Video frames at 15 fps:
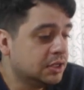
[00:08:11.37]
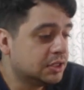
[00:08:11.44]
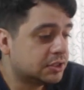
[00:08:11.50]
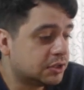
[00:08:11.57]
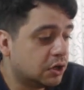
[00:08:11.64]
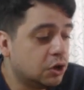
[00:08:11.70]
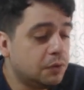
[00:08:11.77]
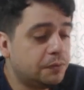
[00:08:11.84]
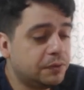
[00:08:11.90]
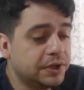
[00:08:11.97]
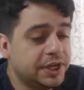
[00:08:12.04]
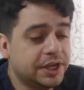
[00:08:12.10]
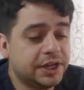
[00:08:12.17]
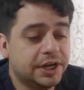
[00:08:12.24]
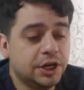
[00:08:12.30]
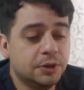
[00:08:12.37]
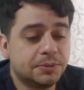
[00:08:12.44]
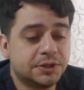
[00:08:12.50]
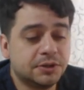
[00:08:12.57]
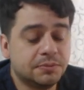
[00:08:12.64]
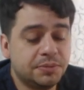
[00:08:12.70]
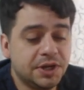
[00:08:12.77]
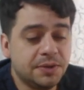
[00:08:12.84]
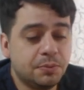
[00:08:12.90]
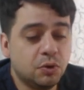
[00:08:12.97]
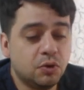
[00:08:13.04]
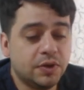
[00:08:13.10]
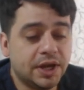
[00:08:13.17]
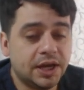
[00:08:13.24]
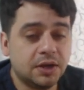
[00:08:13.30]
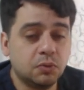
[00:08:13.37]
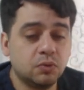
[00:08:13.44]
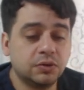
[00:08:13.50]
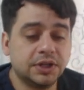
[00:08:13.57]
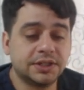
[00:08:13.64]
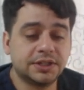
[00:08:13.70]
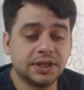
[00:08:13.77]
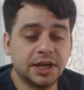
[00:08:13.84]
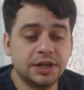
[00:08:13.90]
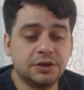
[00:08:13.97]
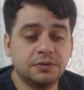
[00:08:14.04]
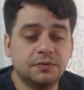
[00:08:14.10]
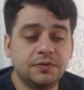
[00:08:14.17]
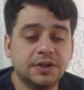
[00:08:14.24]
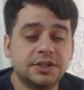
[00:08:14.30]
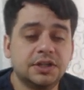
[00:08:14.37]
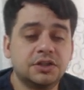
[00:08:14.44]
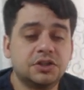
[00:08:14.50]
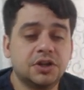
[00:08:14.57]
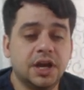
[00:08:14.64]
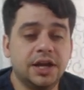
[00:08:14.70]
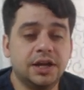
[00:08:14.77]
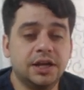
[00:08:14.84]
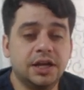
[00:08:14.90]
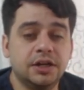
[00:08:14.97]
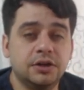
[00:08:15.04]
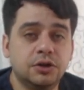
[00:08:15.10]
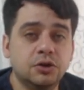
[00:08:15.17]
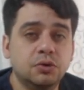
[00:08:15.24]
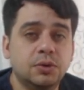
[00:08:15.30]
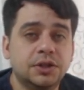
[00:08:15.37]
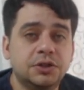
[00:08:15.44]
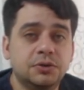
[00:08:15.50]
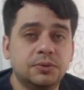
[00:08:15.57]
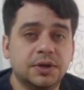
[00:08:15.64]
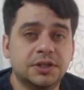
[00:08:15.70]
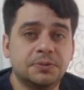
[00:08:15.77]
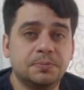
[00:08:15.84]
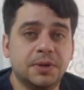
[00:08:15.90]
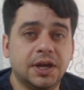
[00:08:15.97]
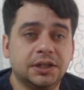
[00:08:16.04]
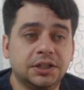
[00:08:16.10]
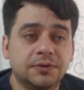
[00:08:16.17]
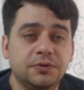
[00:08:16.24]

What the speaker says: So hopefully it can help some people that decide to visit China and know what to expect.